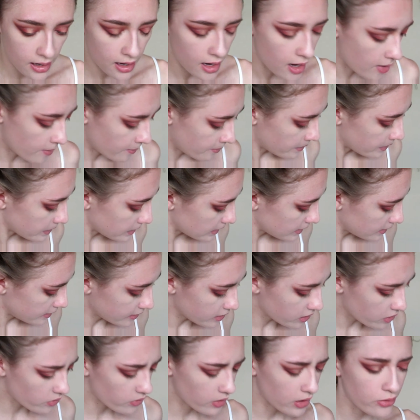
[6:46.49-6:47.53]

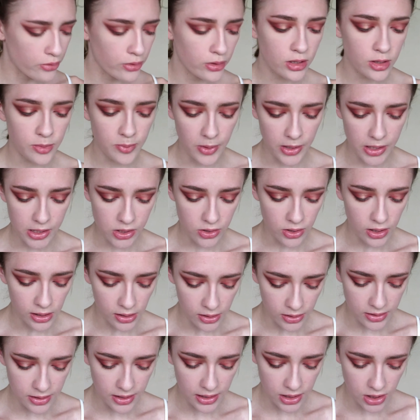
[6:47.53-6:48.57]
In the reference picture it
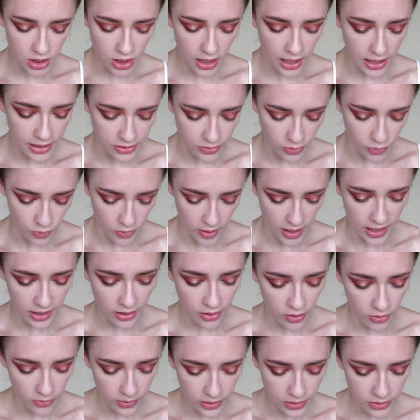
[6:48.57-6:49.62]
looks like she has a wing
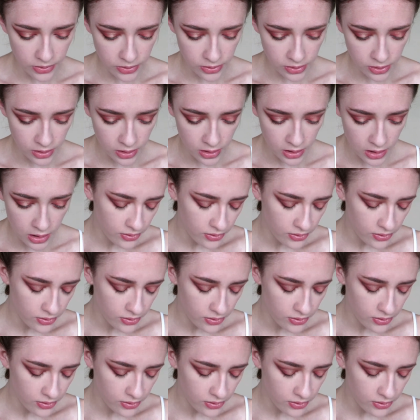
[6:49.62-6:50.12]
going on.